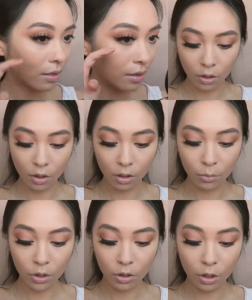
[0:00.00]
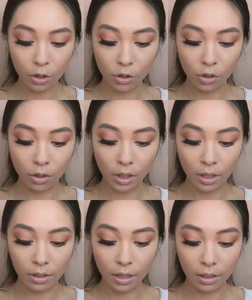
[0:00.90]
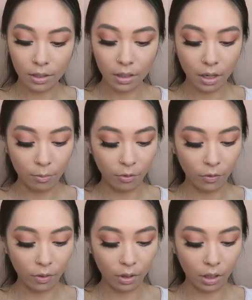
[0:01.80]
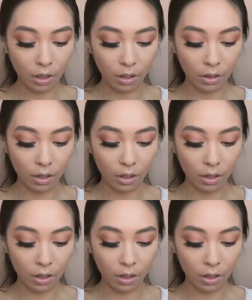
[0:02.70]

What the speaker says: So I'm just gonna do the exact same for the other